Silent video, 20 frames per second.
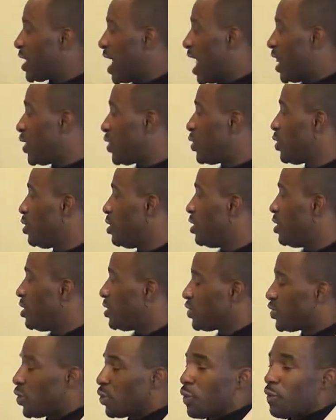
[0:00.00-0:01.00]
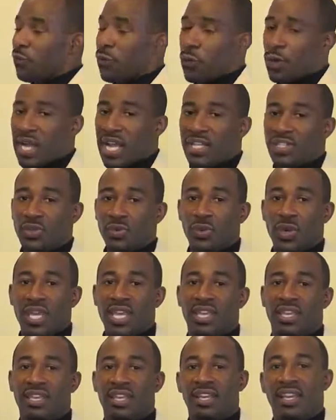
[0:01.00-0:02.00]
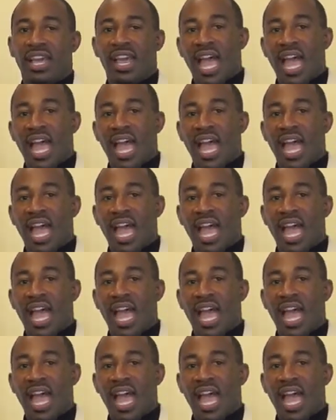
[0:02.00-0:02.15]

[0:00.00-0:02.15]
calendar, circle 4 days a week,